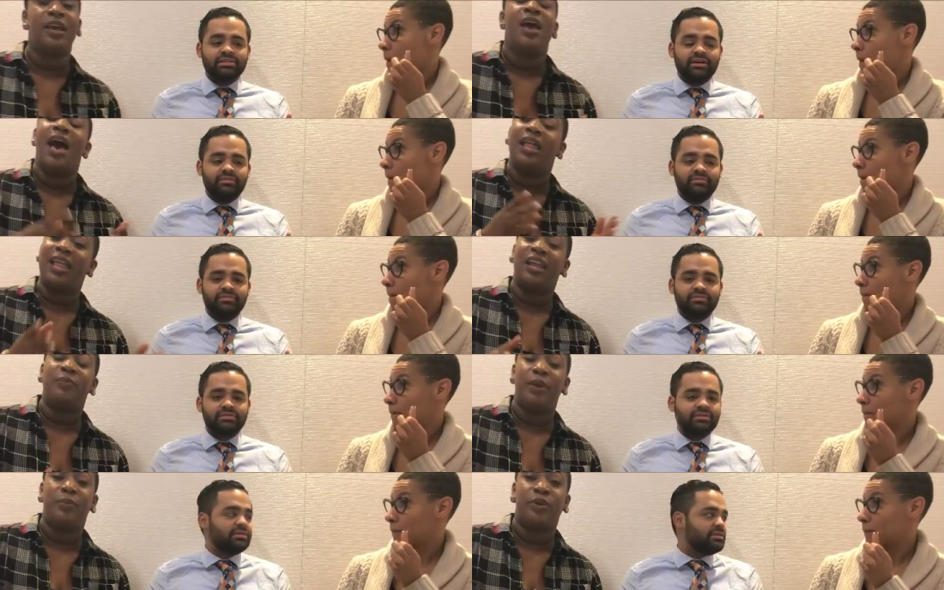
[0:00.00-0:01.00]
Speaker 1: Alaska a lot
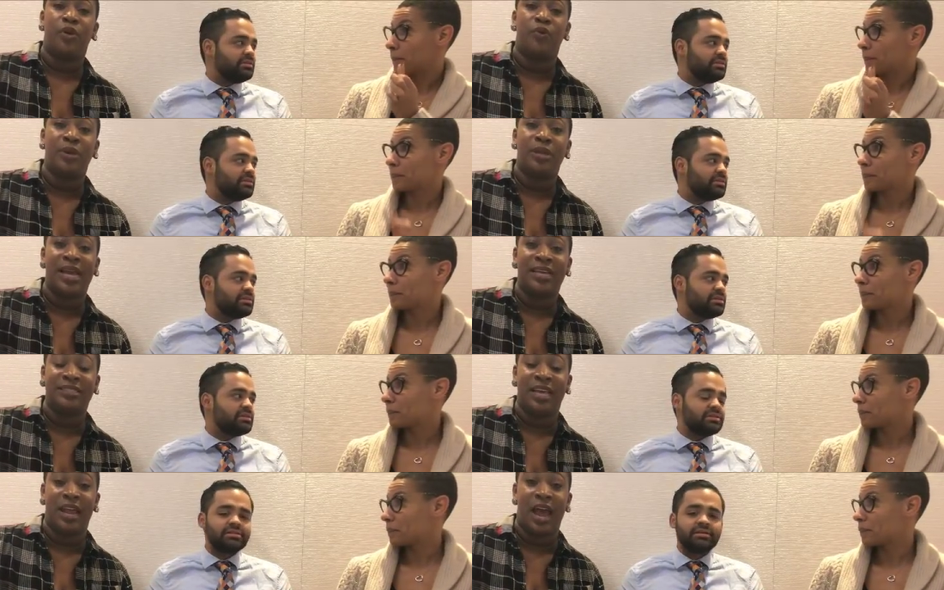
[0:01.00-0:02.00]
of people don't realize
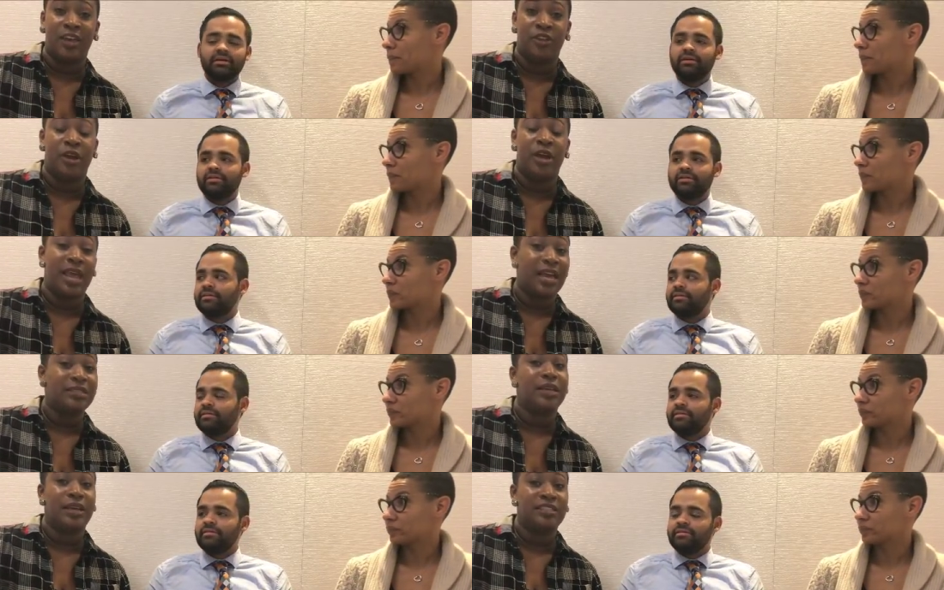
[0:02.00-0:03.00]
that either.
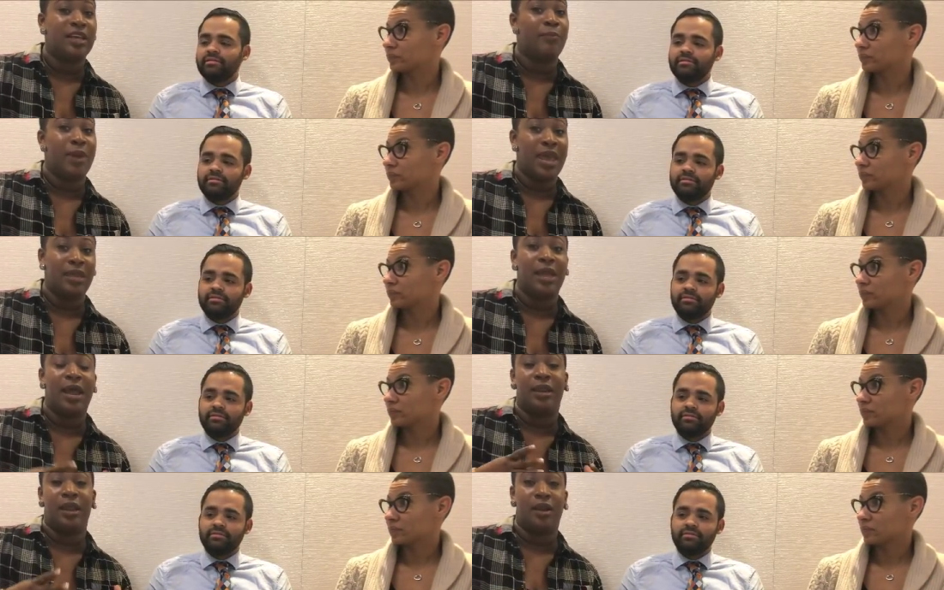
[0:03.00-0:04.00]
Alaska is a
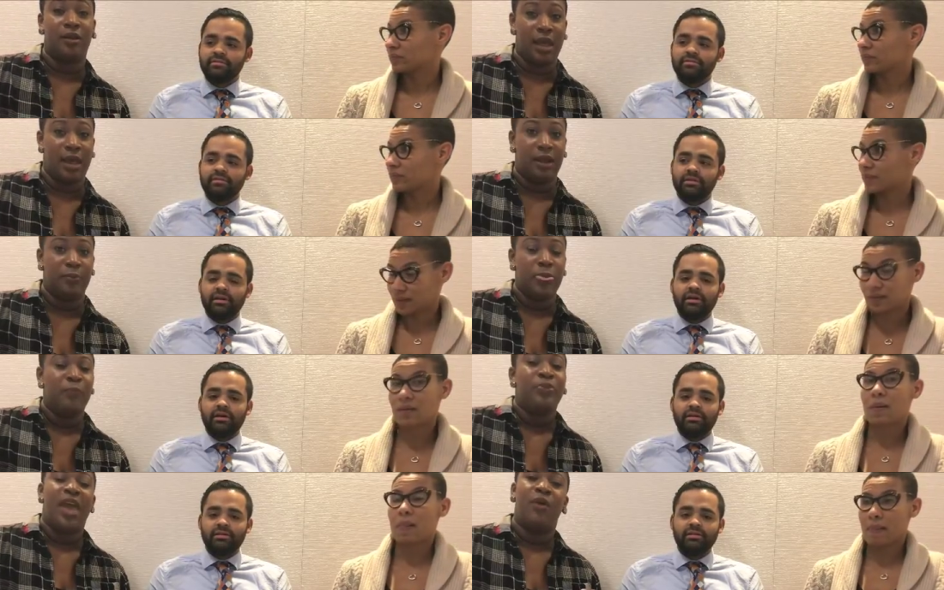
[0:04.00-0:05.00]
mainline airline.
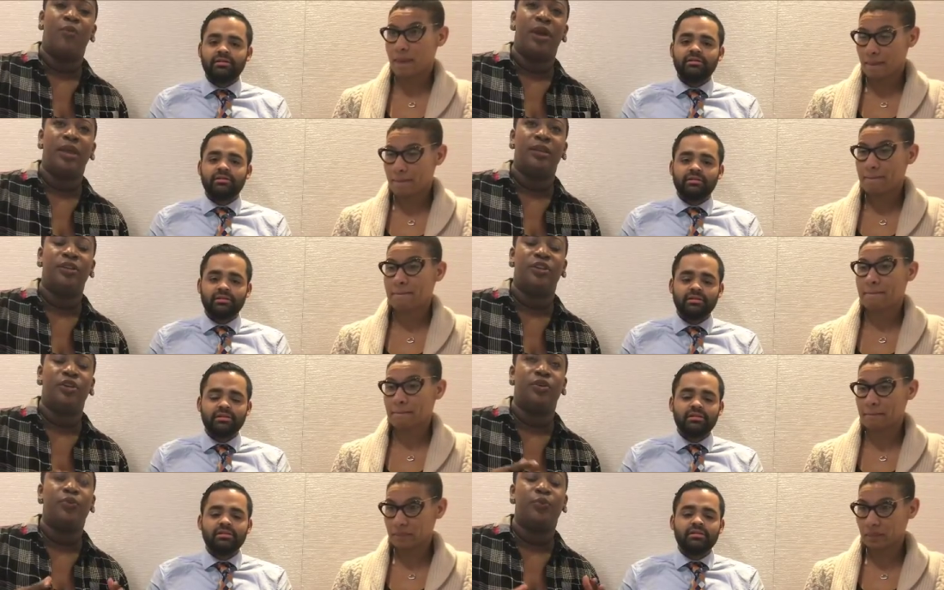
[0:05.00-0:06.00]
Yeah. And when
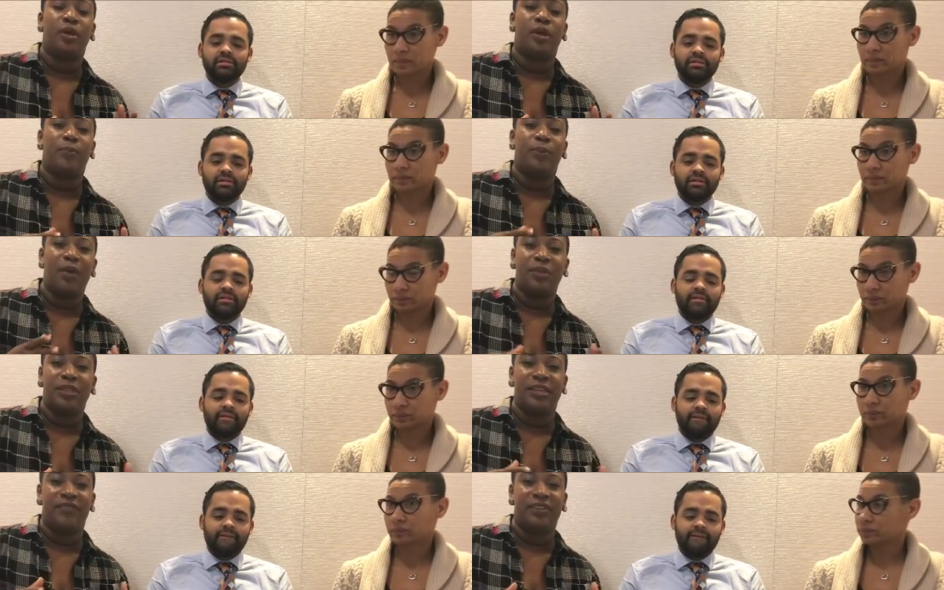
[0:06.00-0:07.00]
you play with
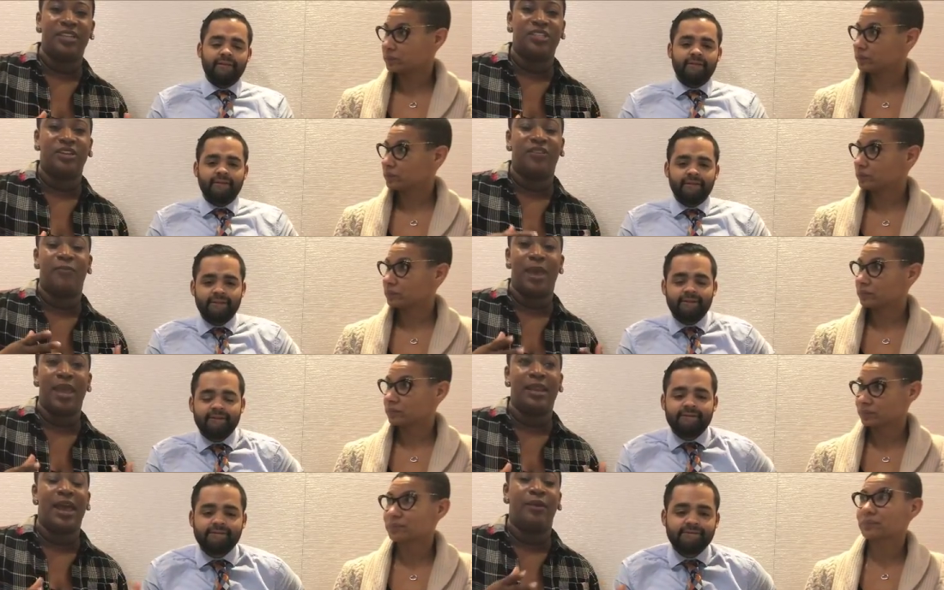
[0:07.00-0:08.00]
the definition of
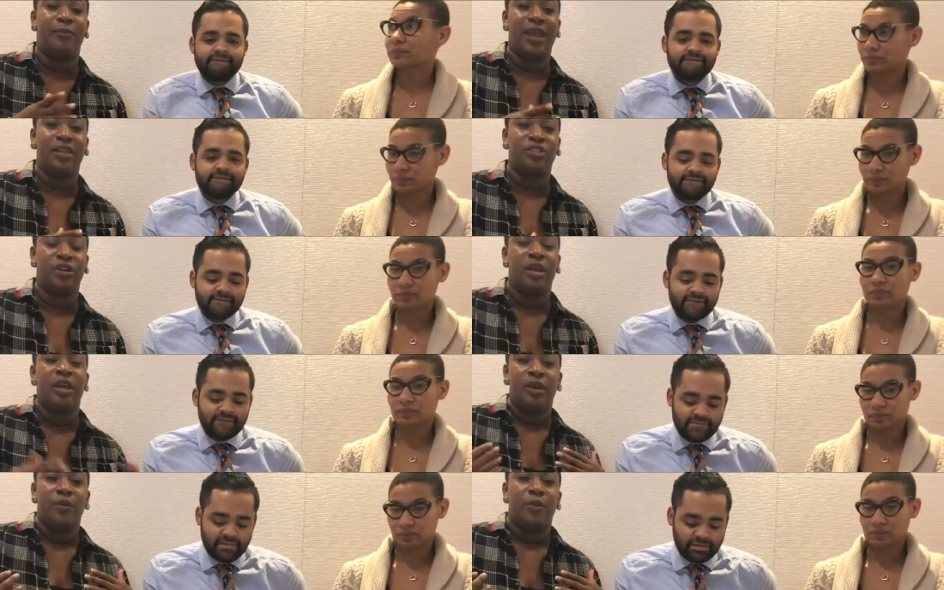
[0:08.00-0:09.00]
mainline major,
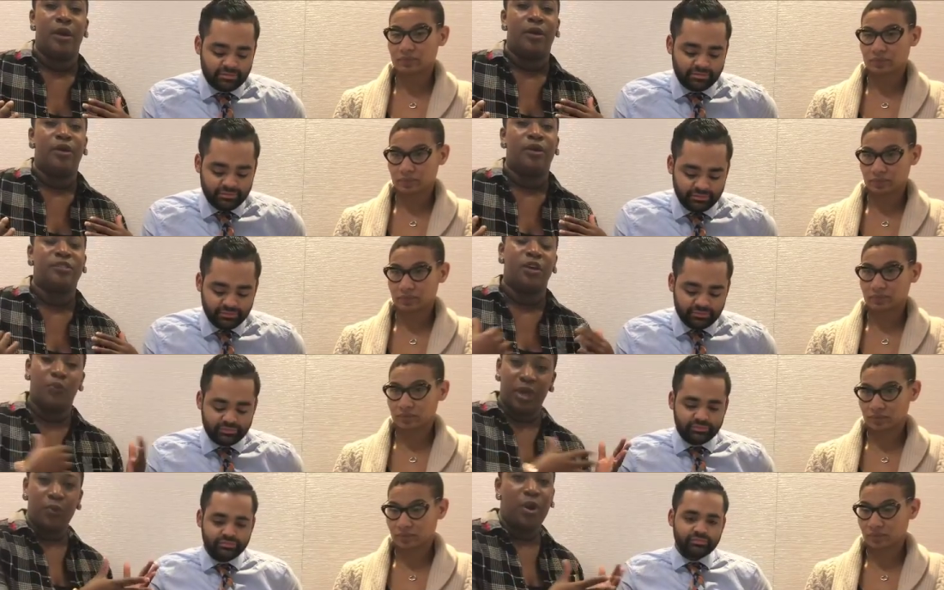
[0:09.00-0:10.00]
so
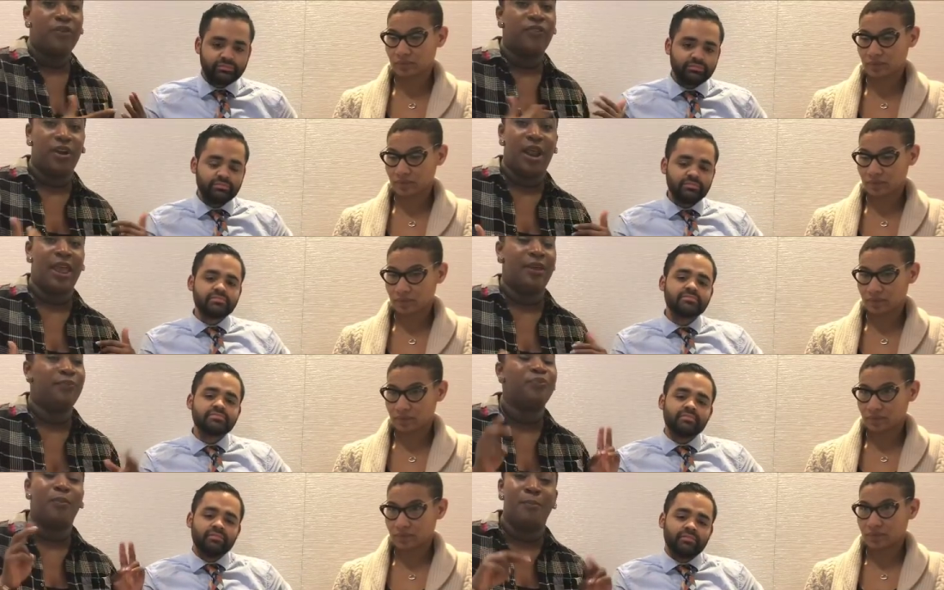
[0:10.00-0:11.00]
we work for
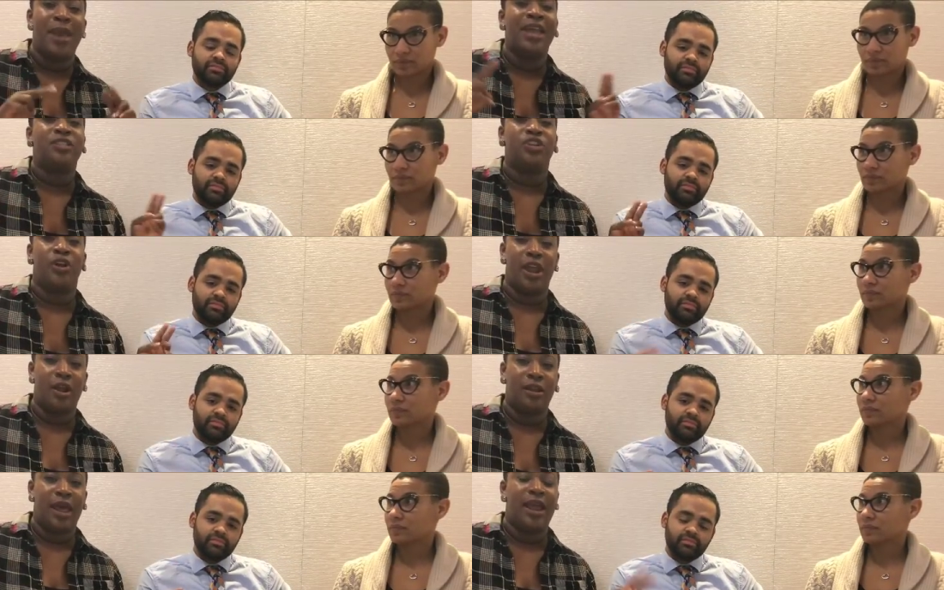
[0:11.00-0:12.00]
a major
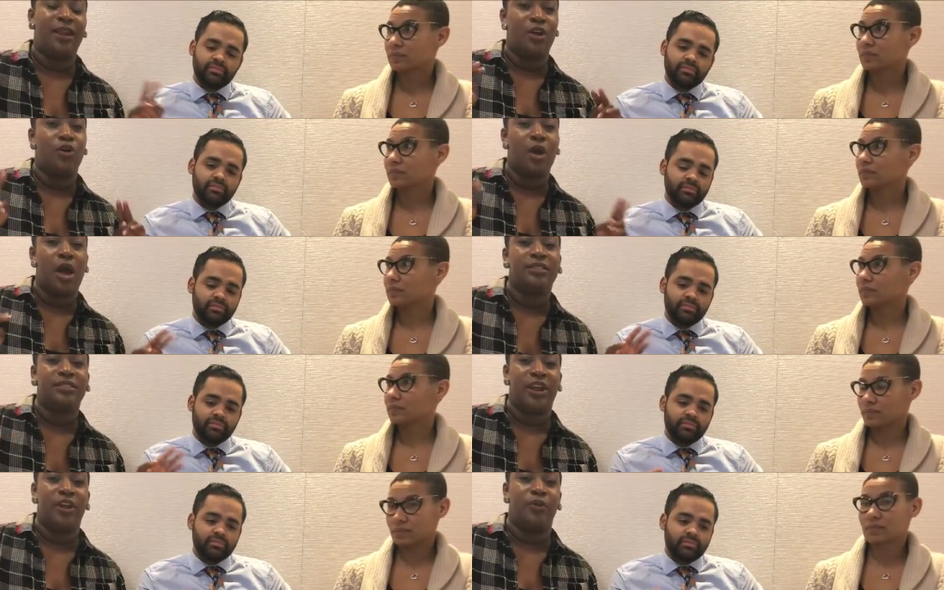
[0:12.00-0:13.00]
airline, low
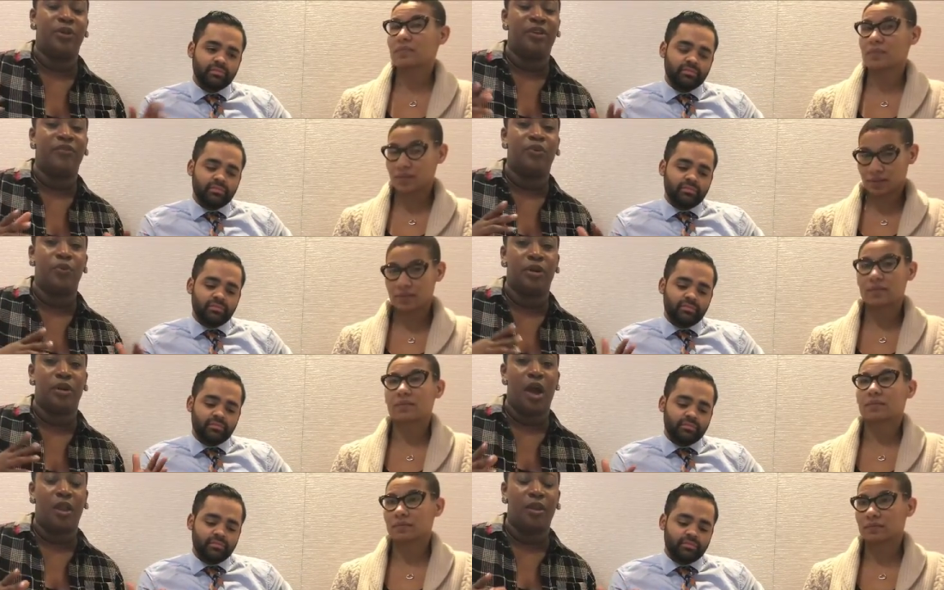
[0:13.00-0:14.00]
cost carrier, whatever you want
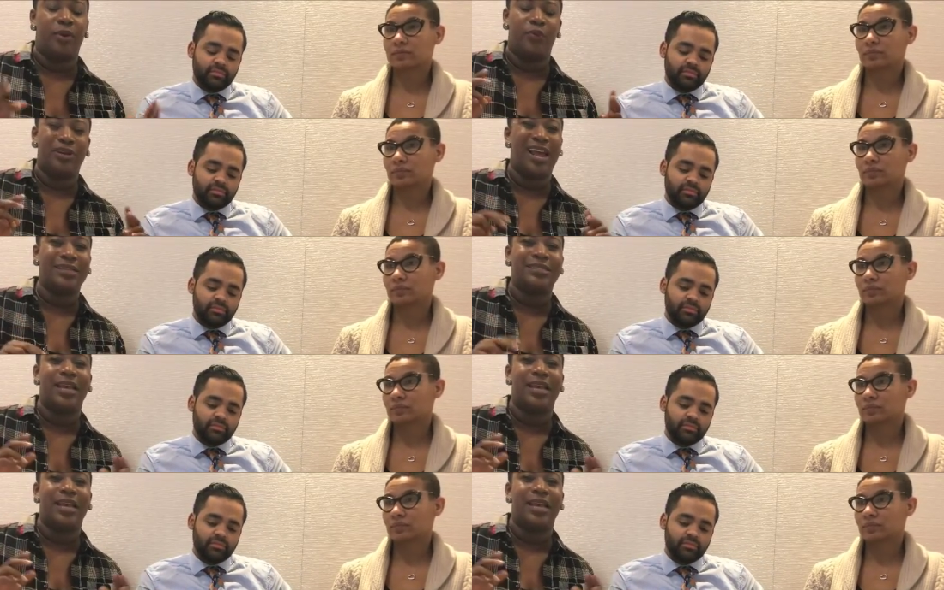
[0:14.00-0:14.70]
to call it, but we're not